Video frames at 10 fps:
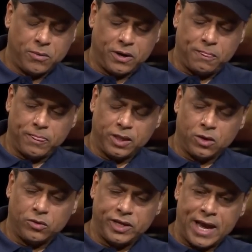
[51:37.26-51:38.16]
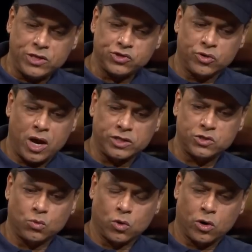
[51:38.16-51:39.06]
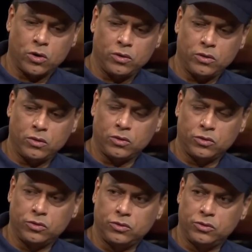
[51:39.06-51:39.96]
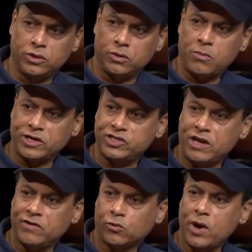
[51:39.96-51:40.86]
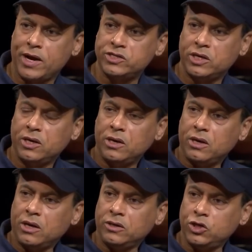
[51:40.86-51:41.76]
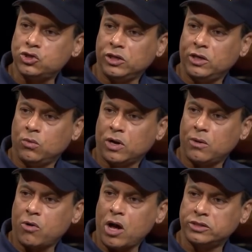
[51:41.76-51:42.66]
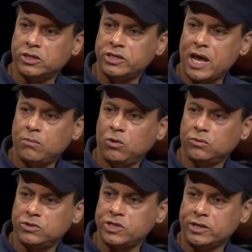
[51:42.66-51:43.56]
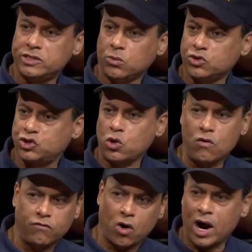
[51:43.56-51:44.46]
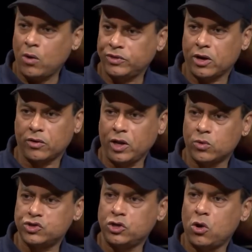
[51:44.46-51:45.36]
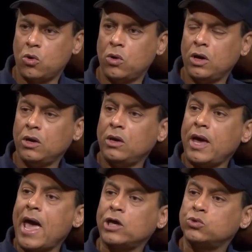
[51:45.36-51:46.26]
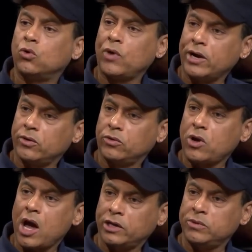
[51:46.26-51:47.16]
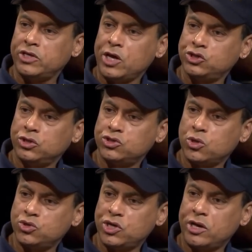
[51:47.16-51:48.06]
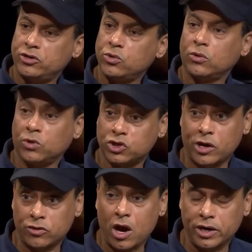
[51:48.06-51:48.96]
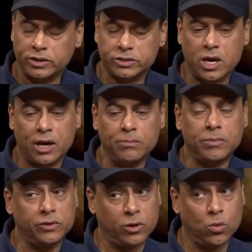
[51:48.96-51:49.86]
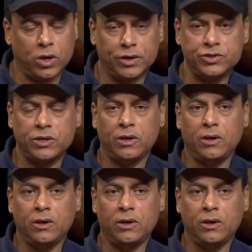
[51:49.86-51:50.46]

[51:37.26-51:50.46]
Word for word: But, you know, the astronauts were the, my saving grace. Initially, what I brought to the table, since it was so far out there, there was no actual record or documentation associated to it, which I thought at the time, but there was.